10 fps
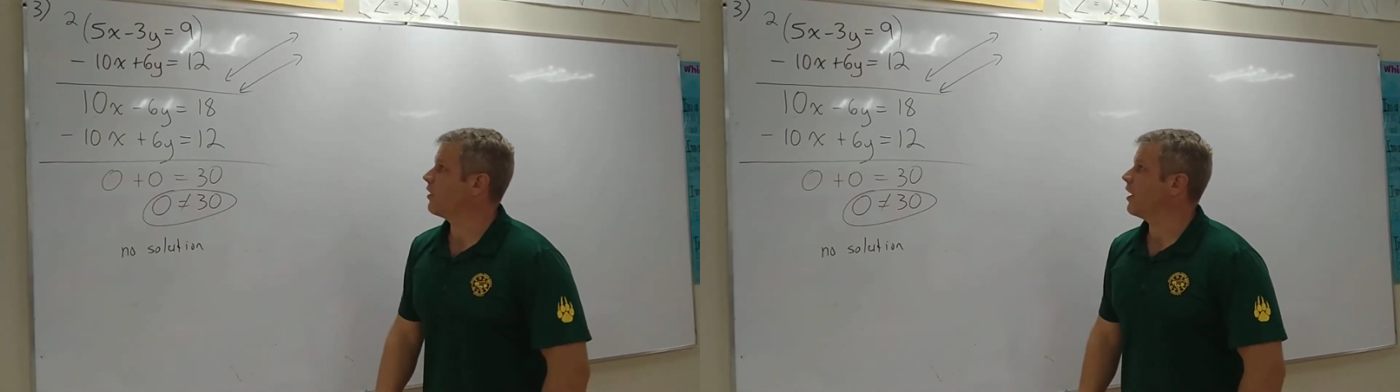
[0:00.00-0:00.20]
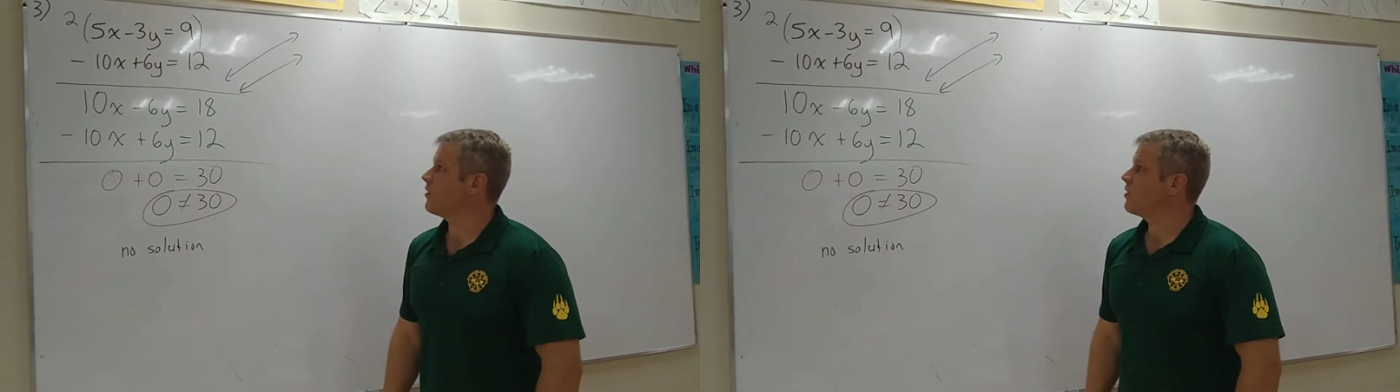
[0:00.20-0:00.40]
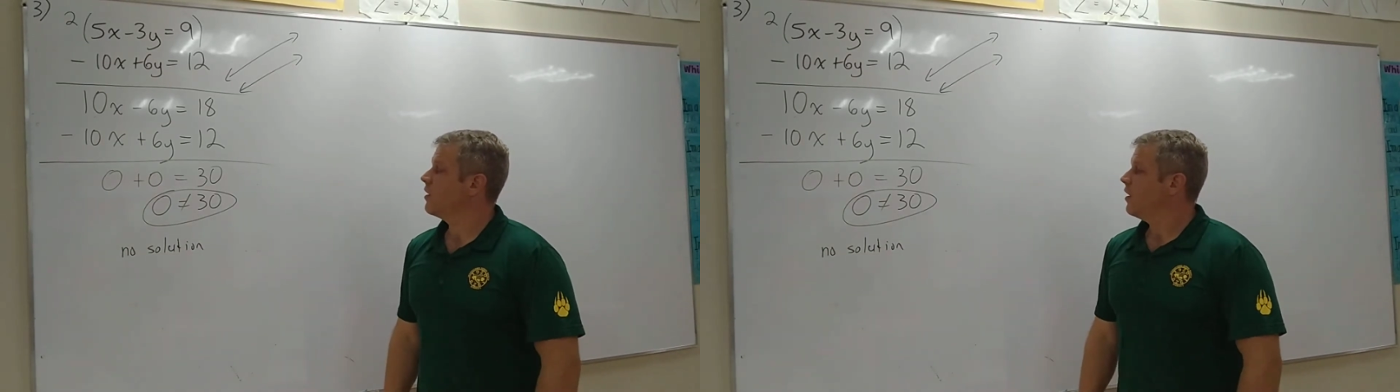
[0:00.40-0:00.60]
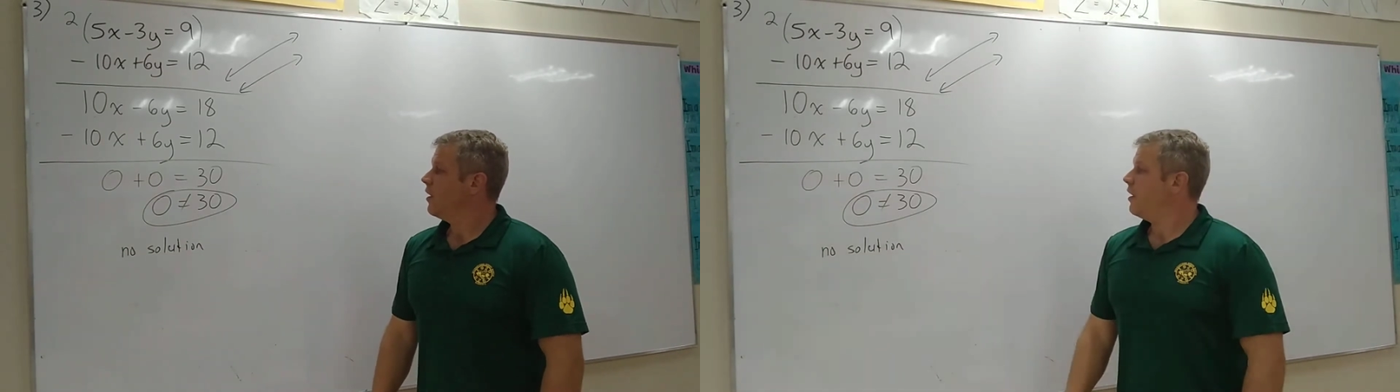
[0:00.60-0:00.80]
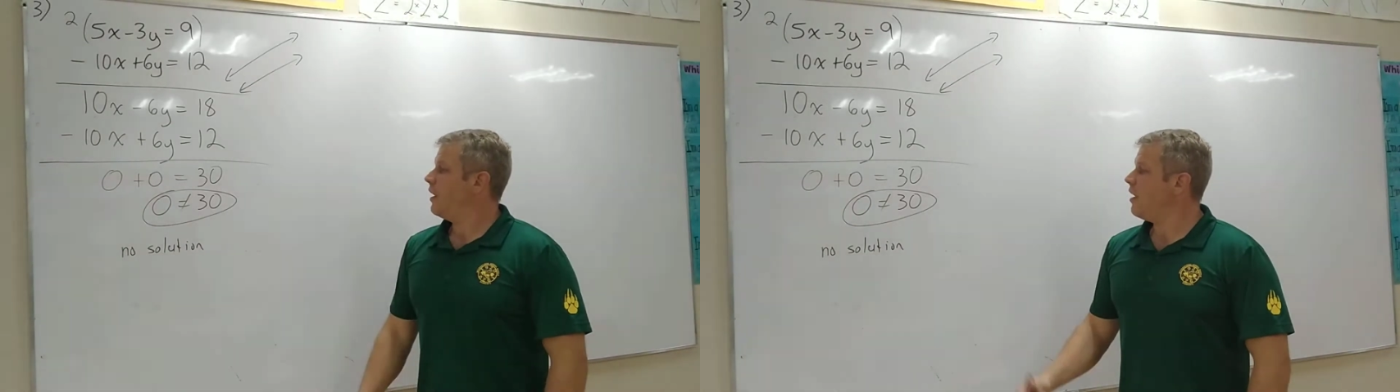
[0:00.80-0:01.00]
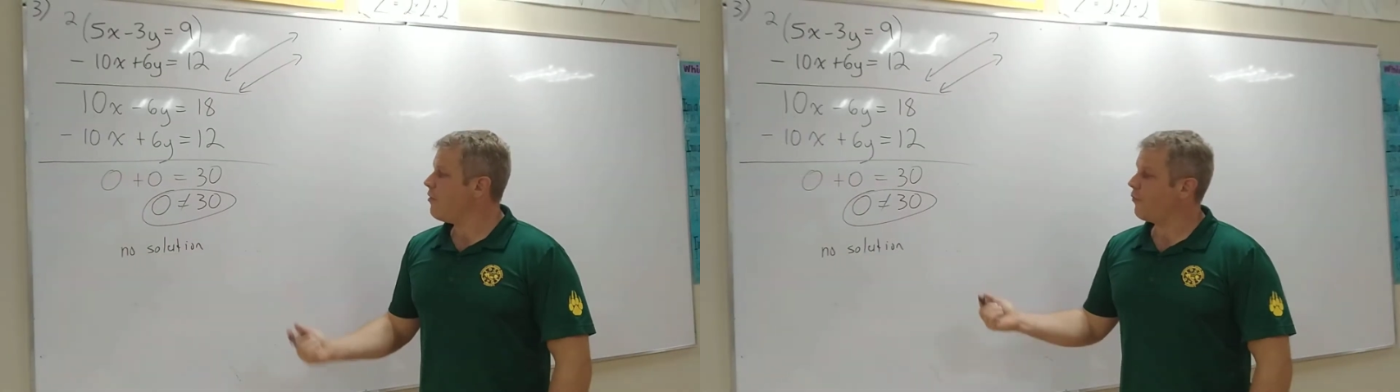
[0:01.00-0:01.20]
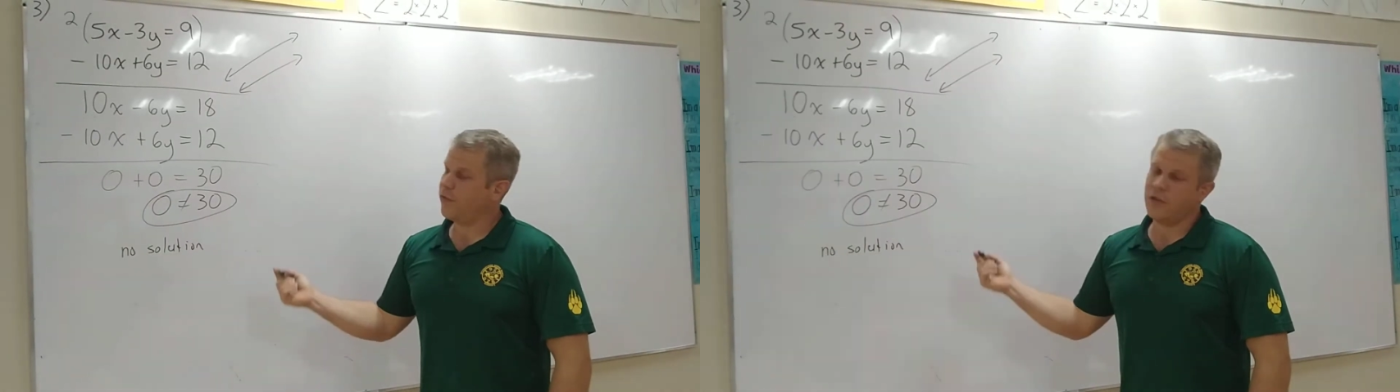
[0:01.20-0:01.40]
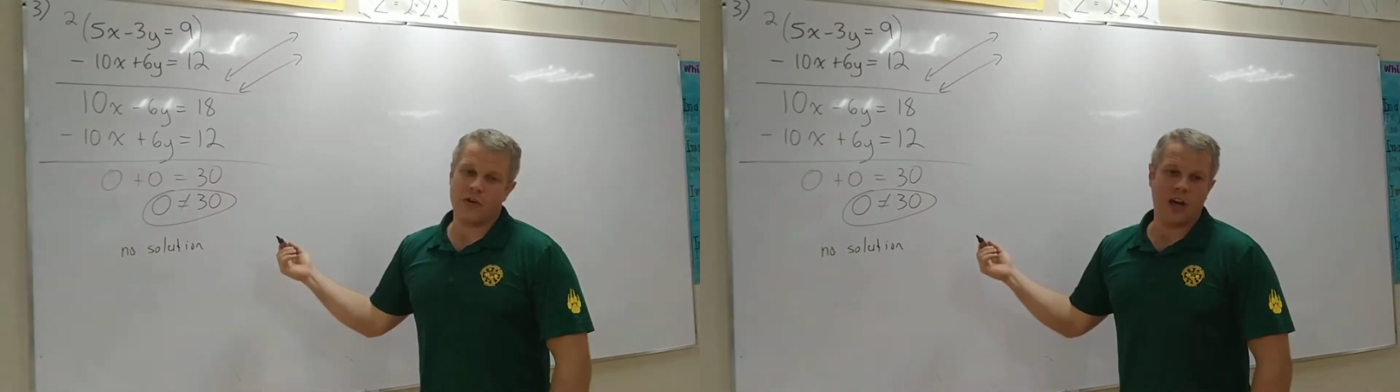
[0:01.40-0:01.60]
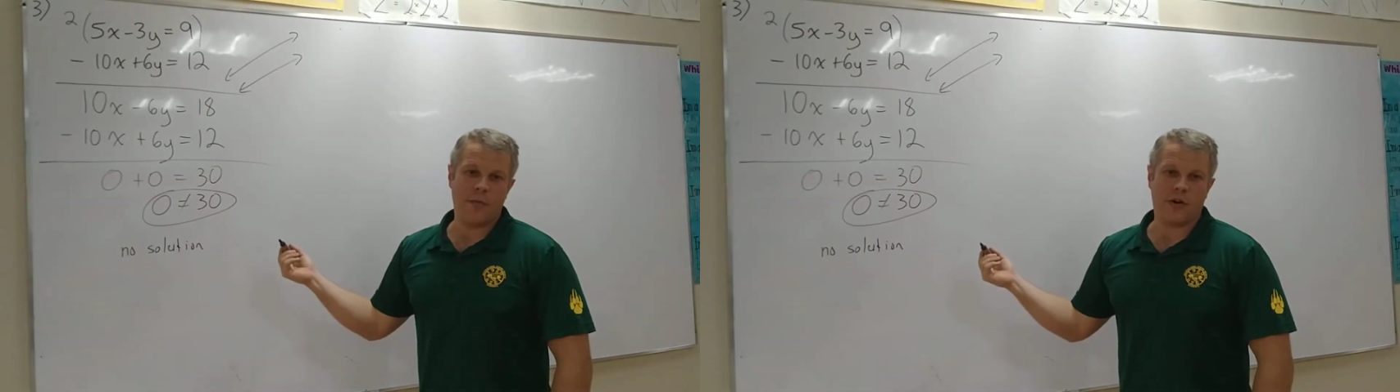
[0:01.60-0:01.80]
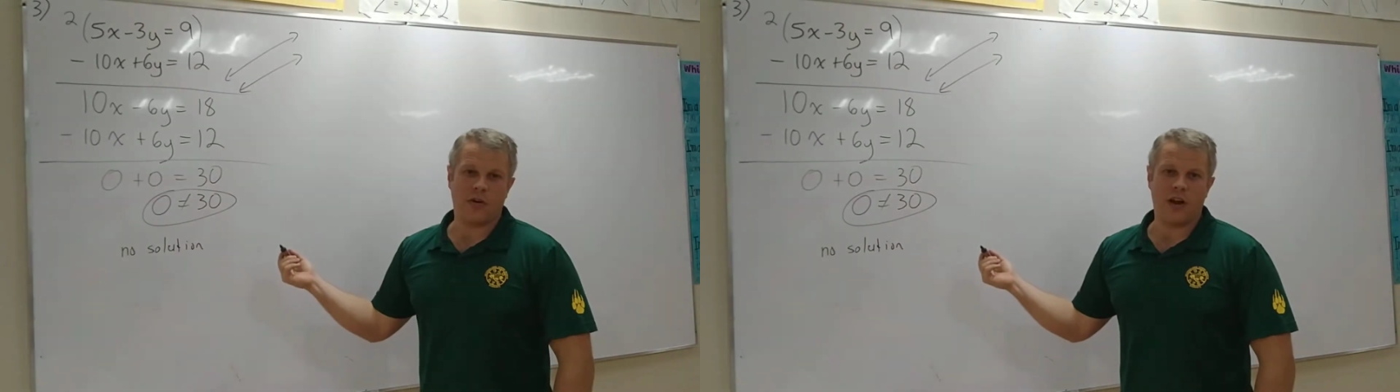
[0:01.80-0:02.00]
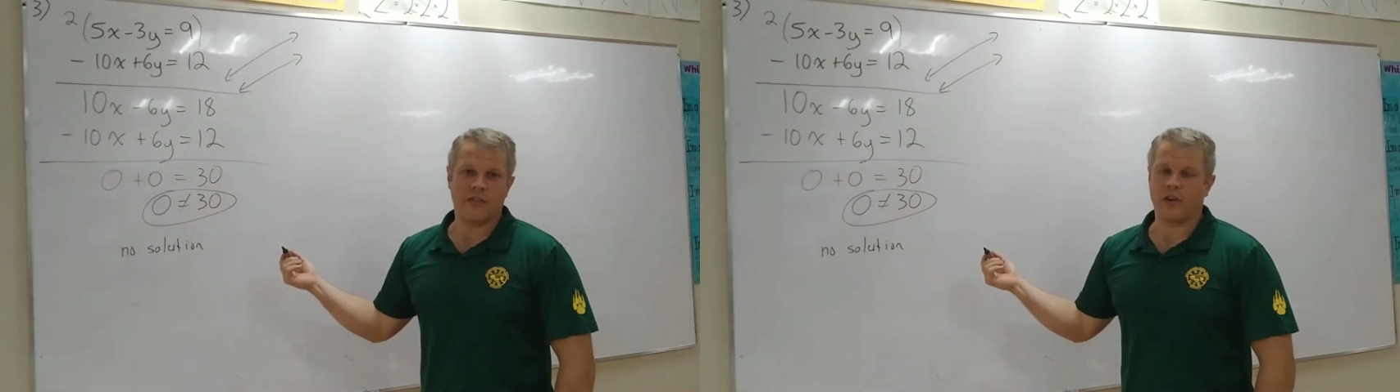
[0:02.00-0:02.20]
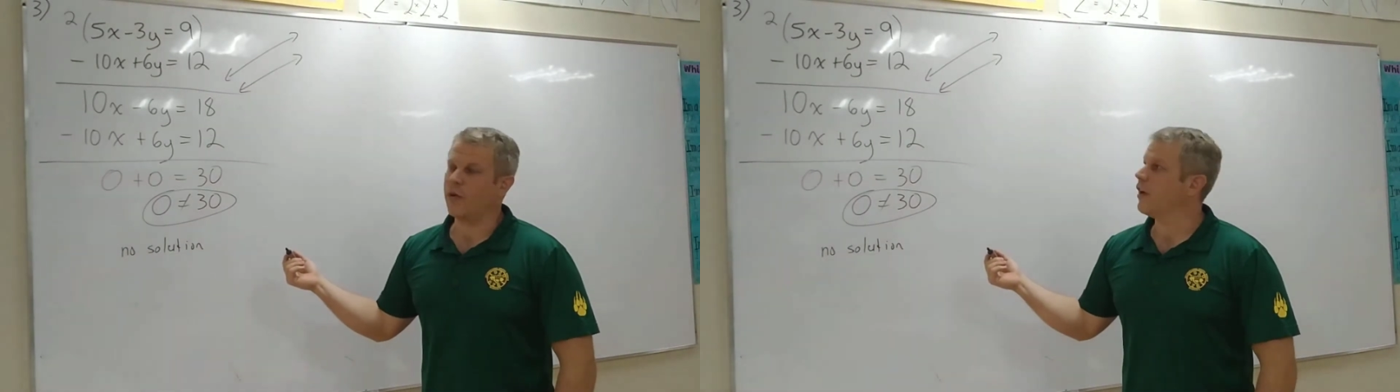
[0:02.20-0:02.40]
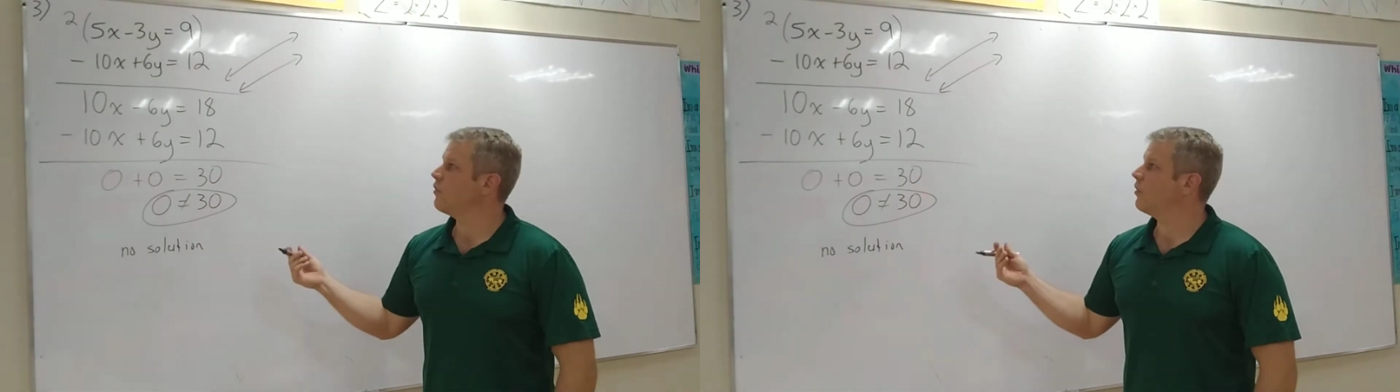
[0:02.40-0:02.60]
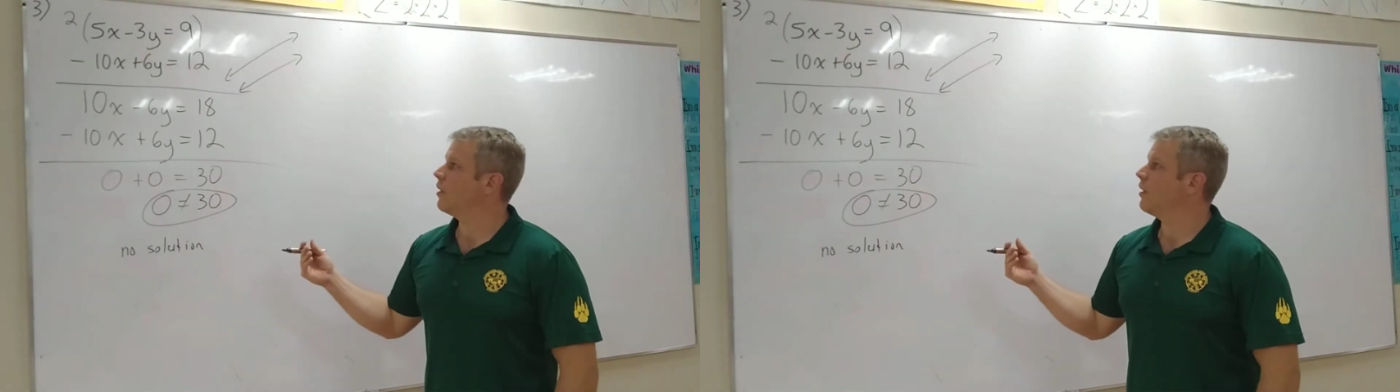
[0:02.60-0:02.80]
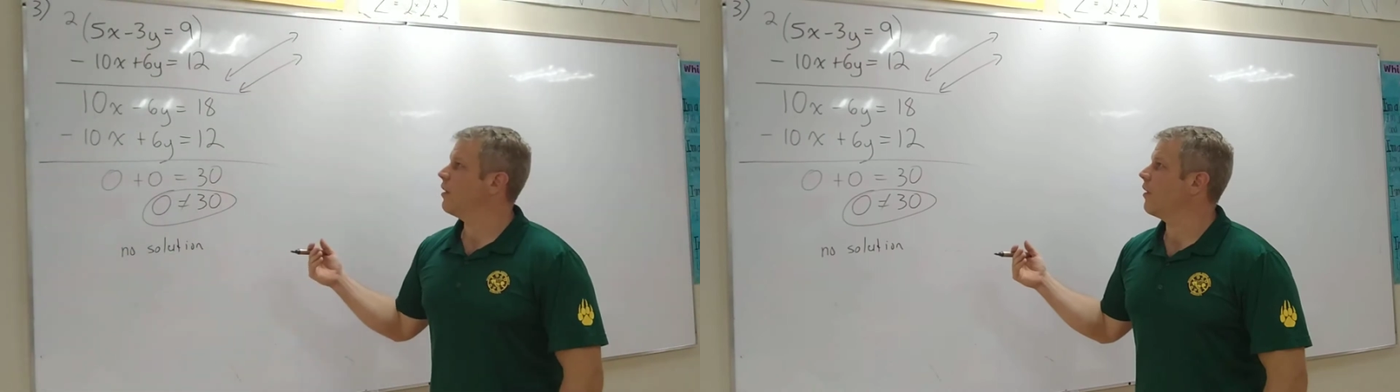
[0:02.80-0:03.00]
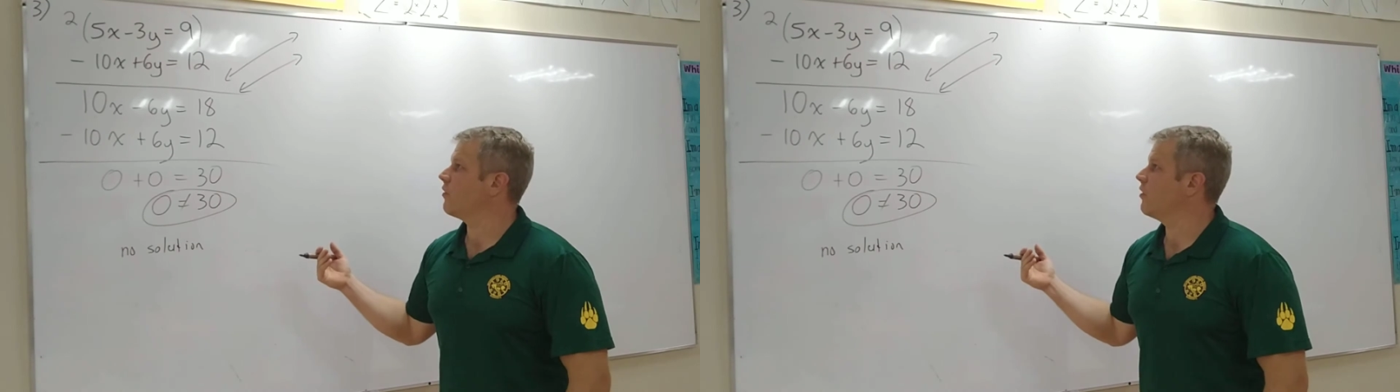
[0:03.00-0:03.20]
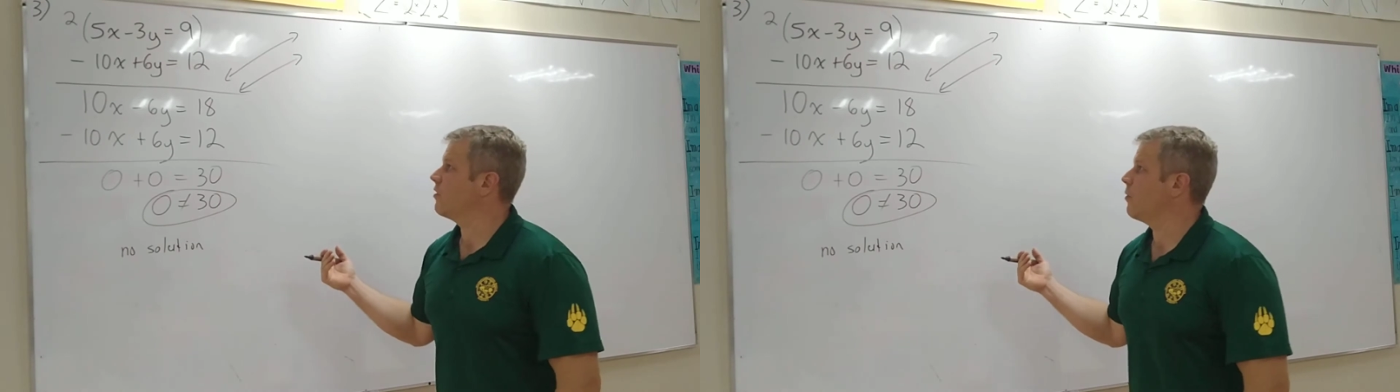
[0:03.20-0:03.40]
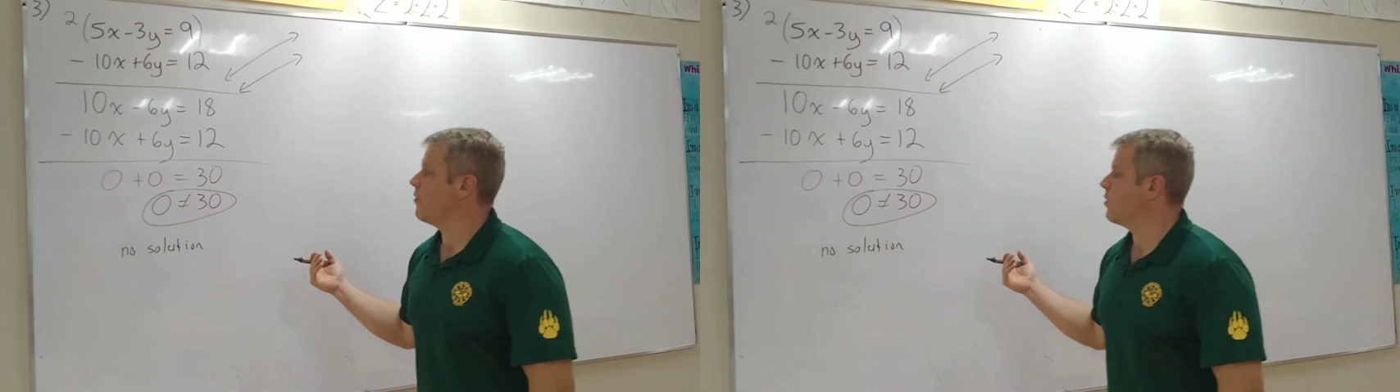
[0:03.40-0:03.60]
case. If you come across a question, a system of